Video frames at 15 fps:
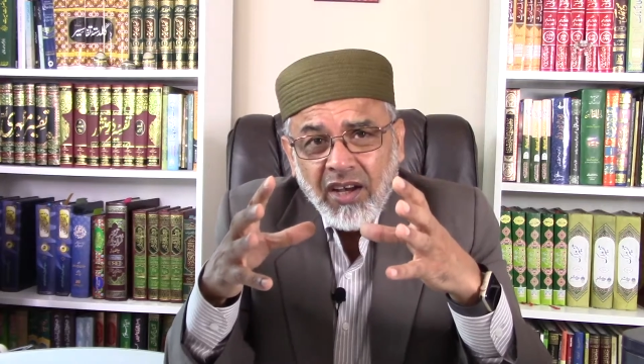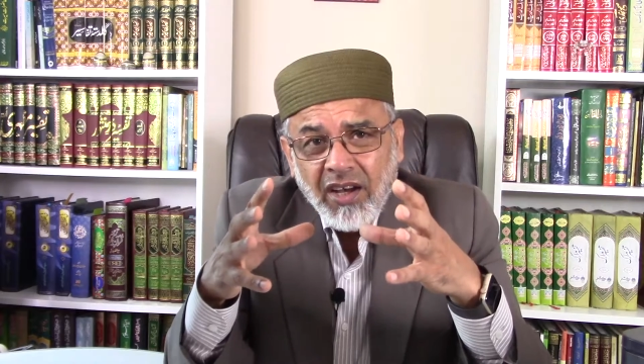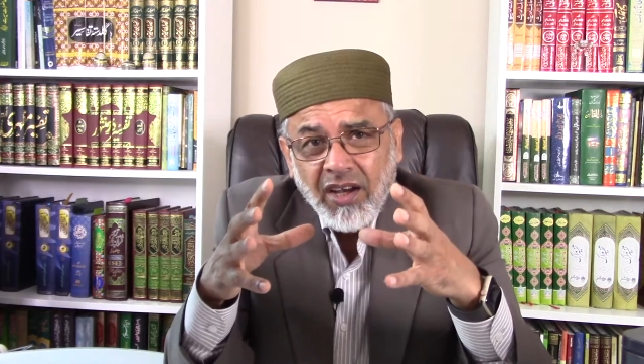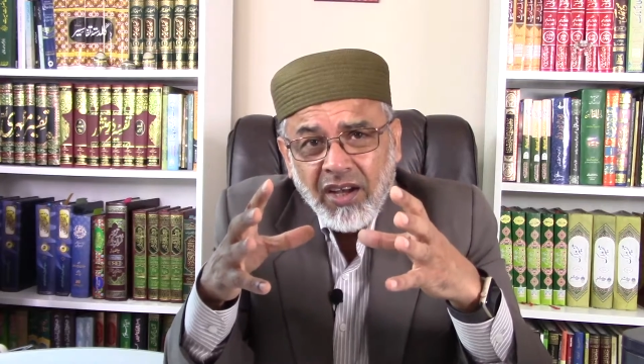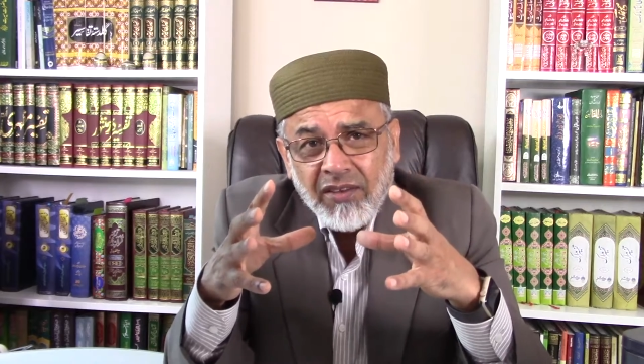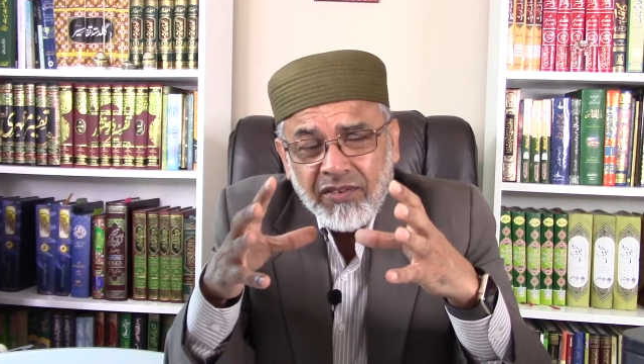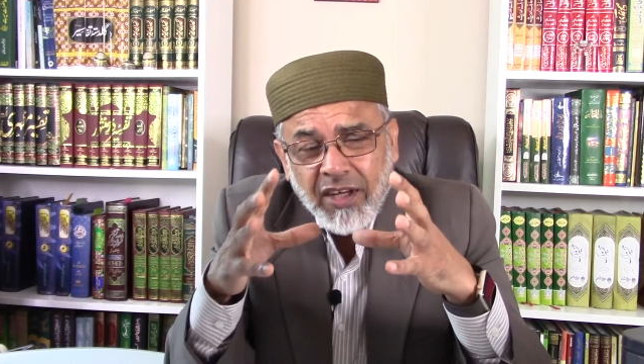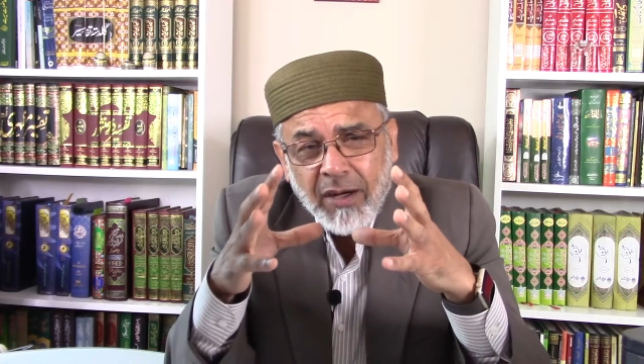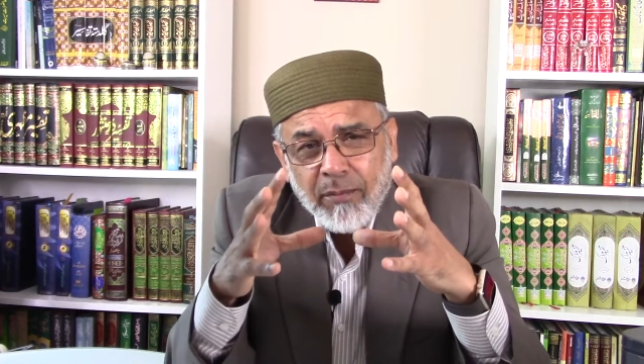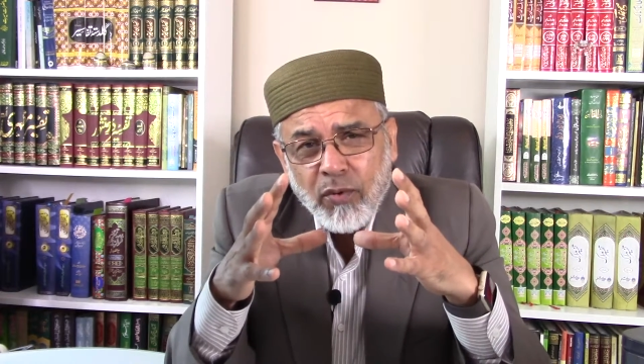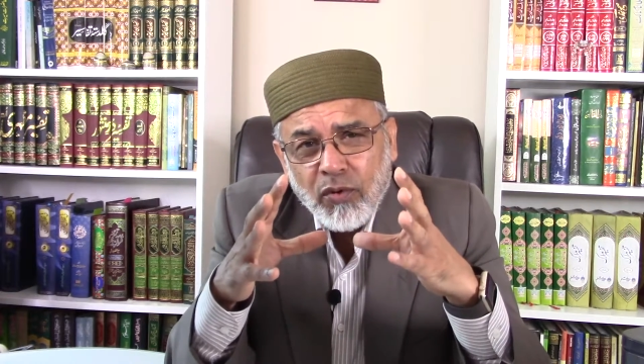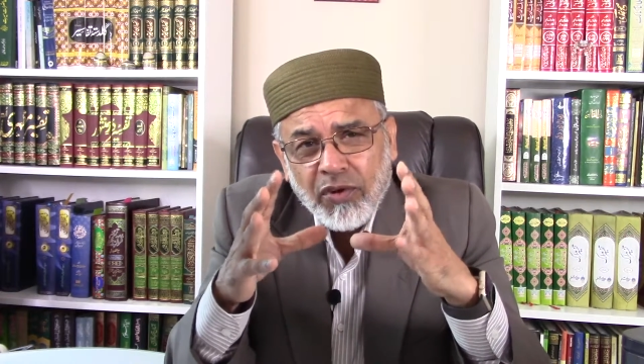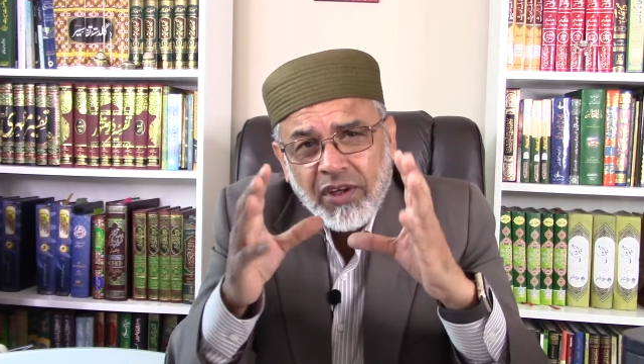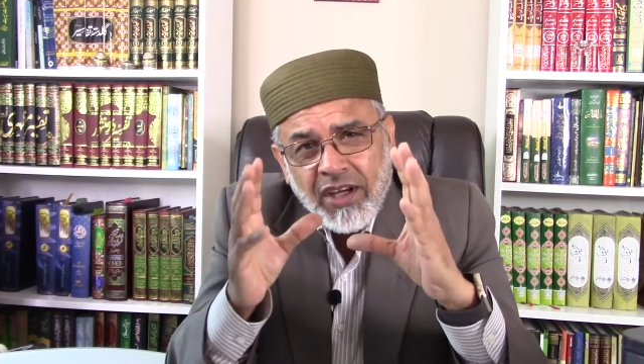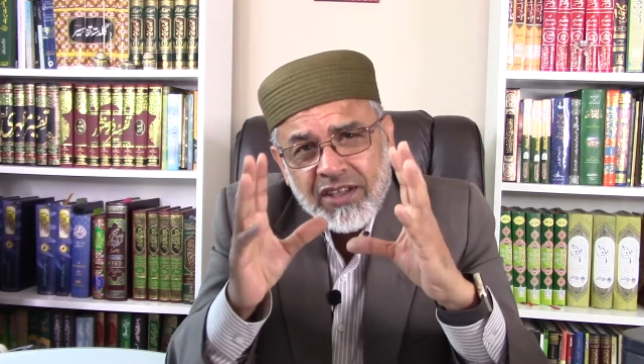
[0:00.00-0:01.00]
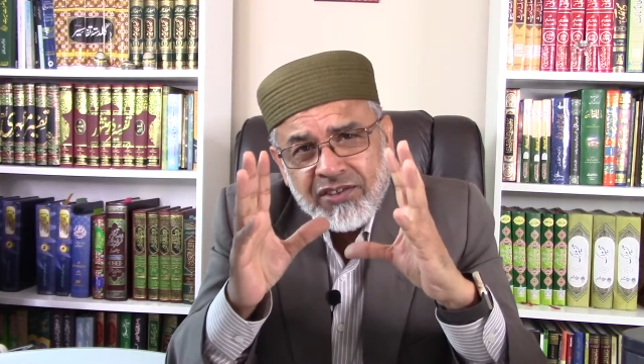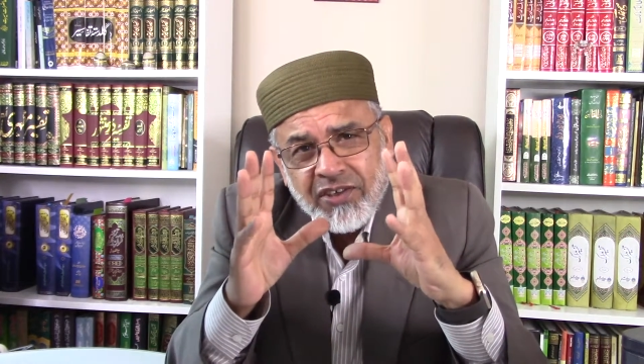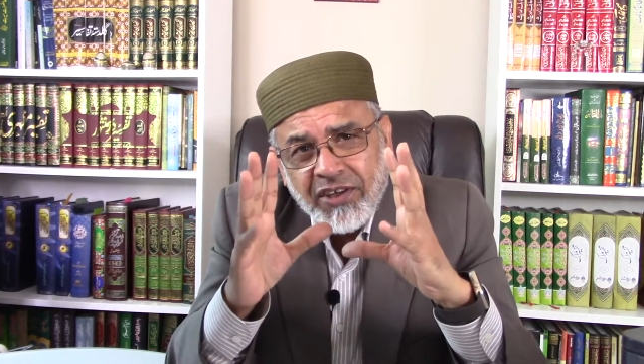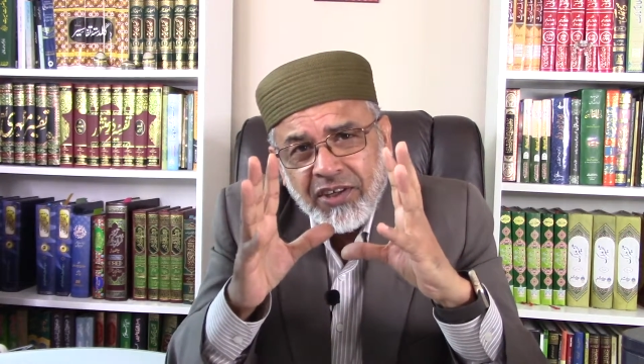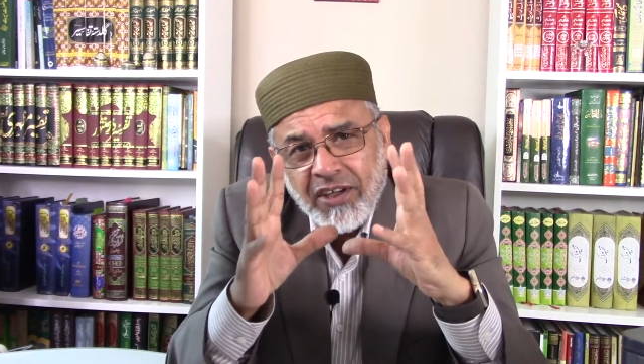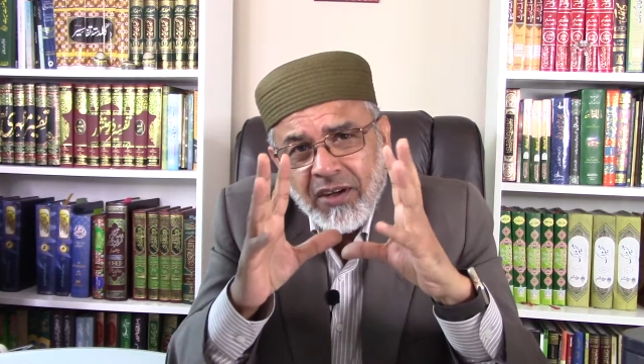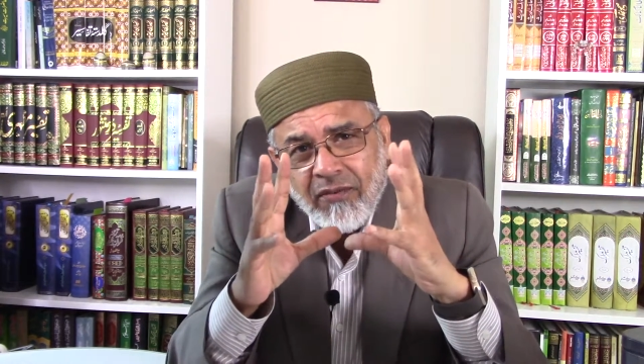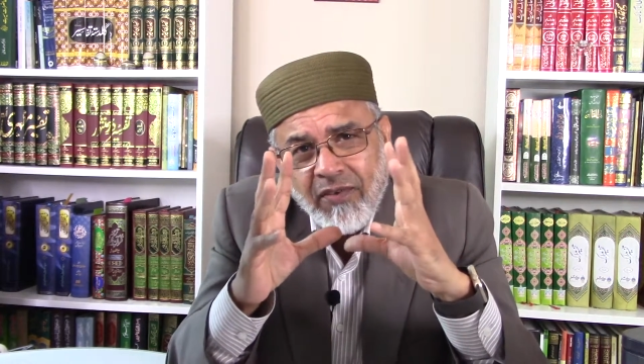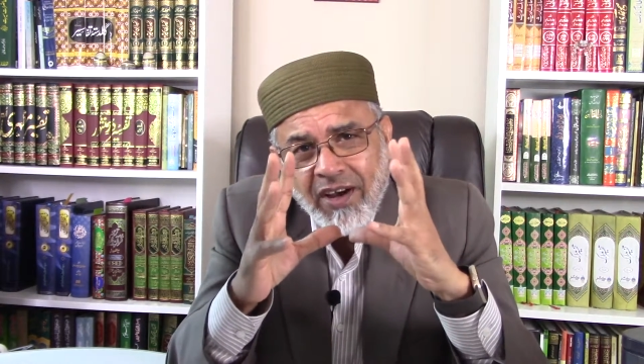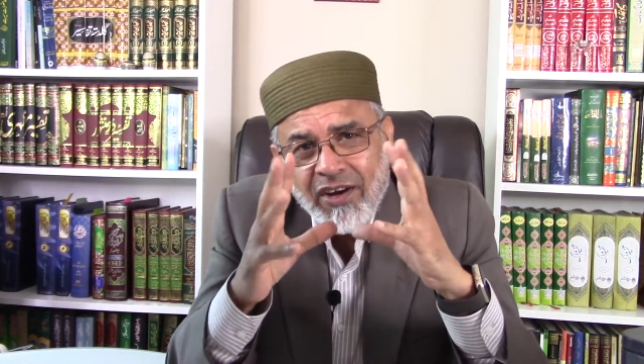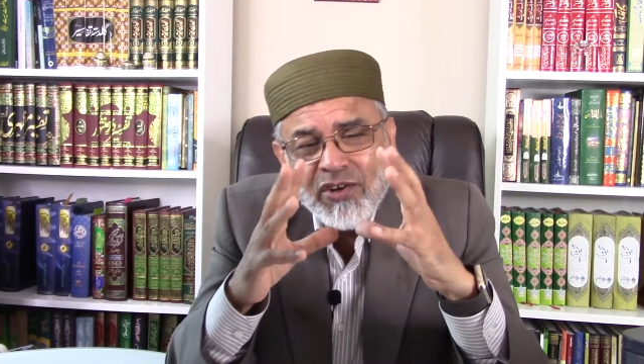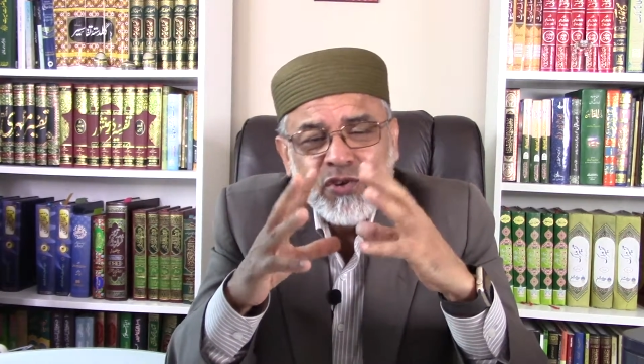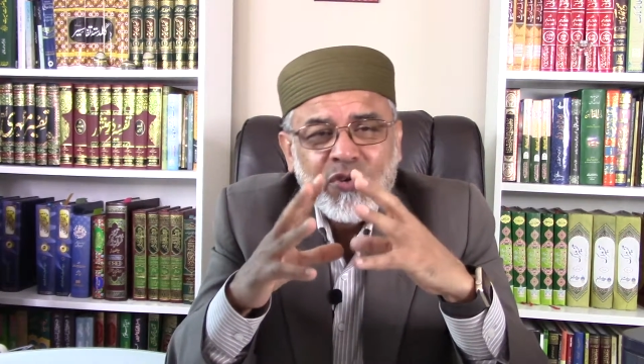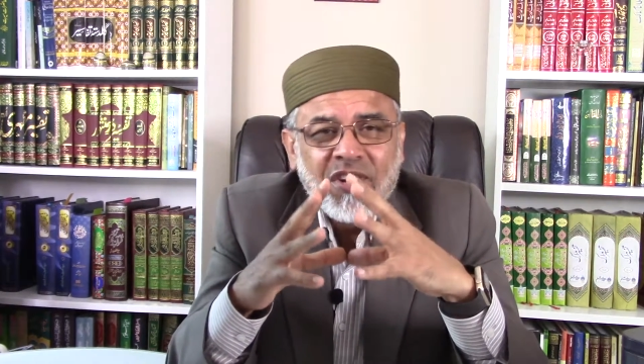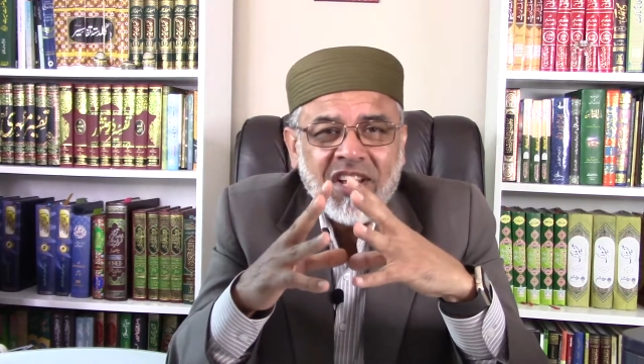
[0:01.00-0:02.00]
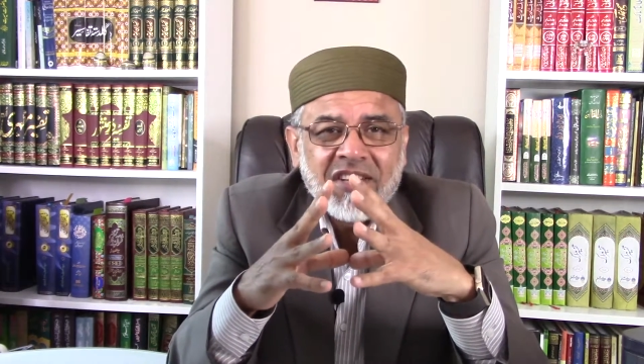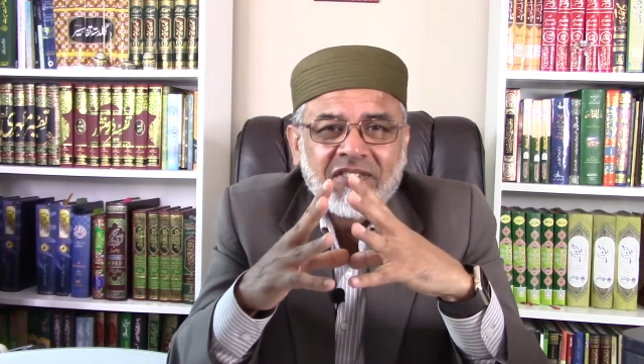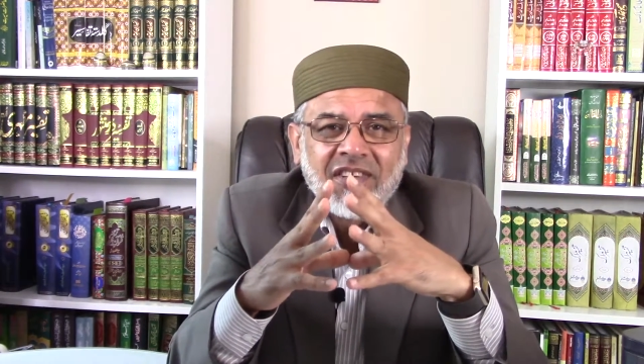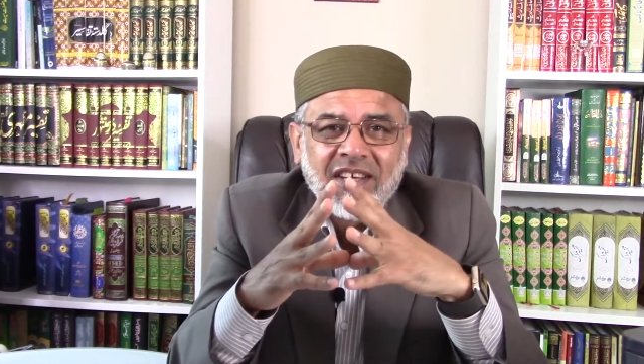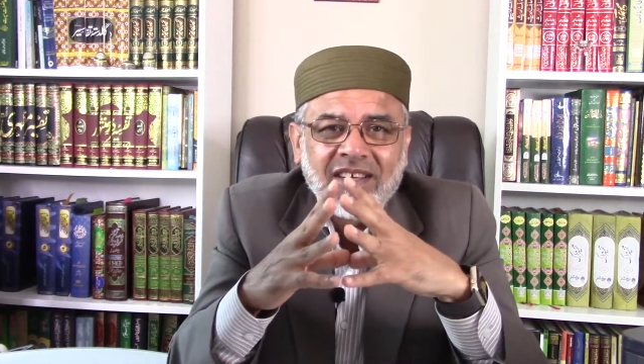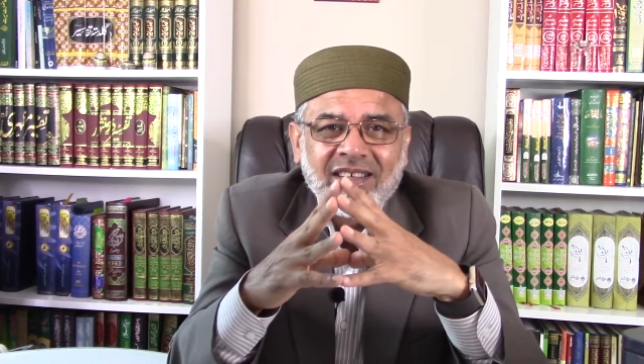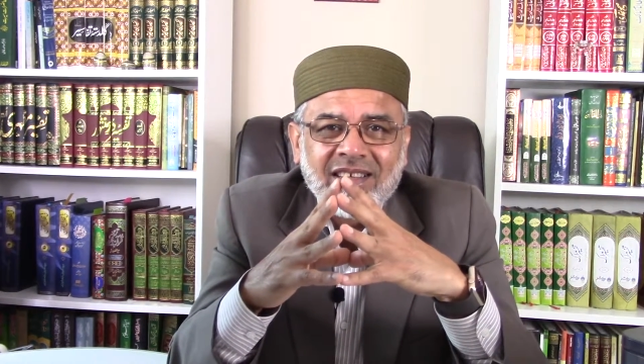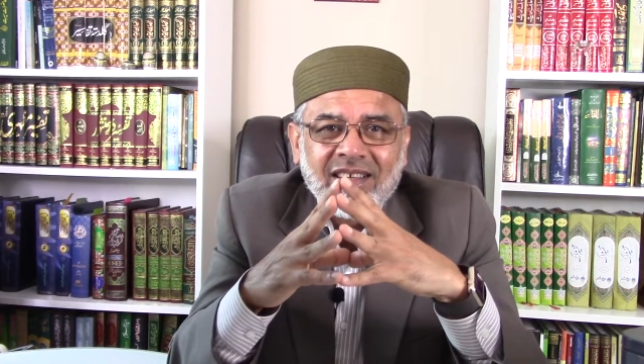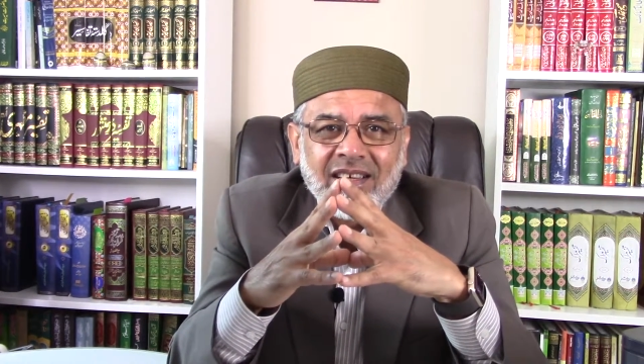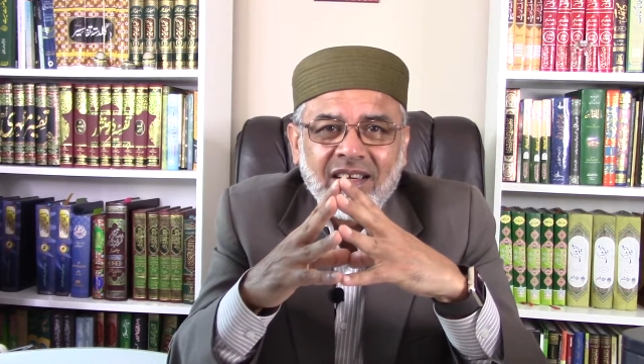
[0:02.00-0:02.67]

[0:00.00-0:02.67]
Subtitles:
In that book he has written a very unique thing.